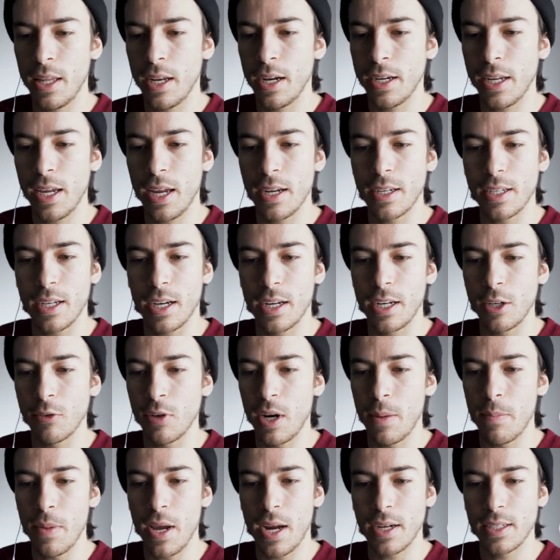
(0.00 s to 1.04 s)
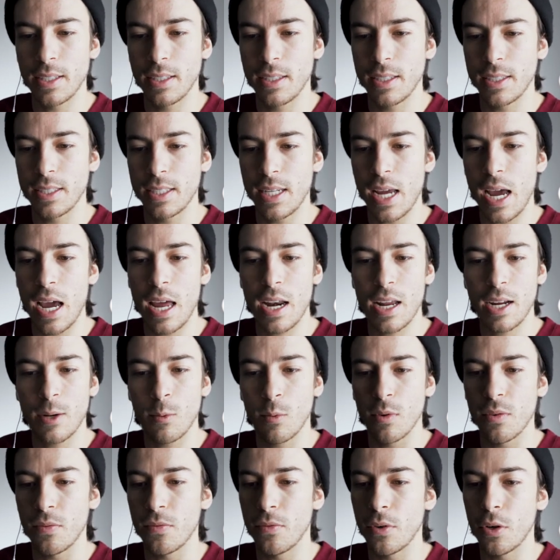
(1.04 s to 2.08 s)
then again, cutting right back to the static,
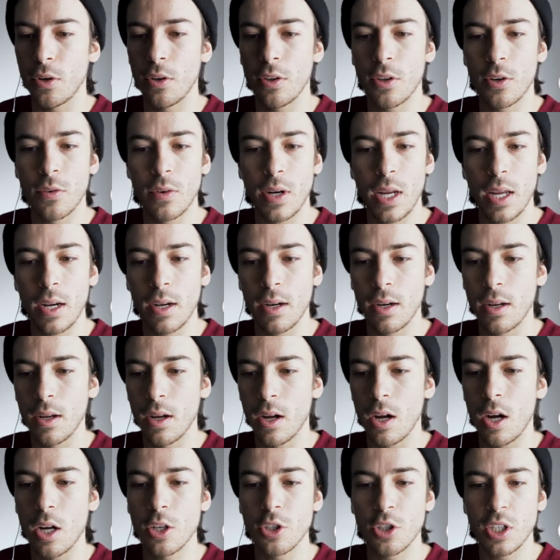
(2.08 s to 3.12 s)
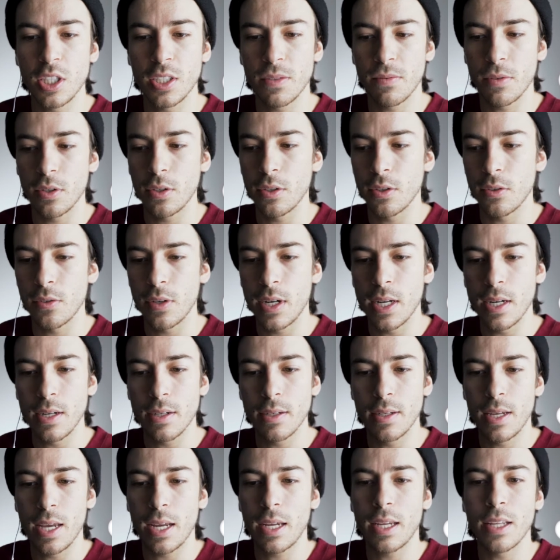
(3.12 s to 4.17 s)
we're further in. Andre's further in.
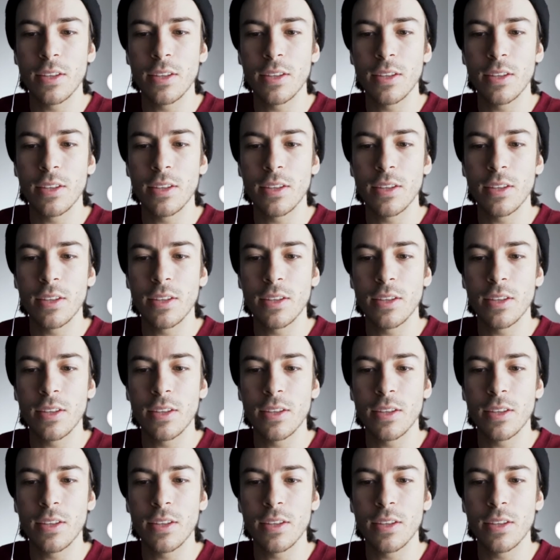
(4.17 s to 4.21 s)
It